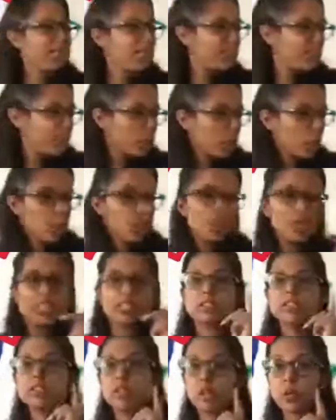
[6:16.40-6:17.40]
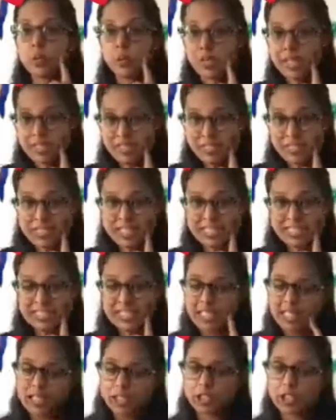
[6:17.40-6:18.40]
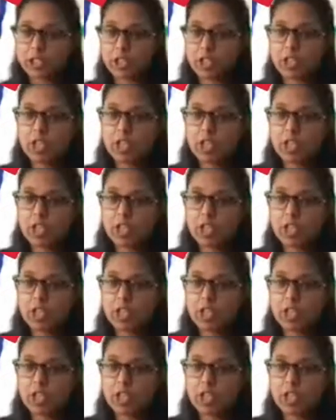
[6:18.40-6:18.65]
forth. So in this action,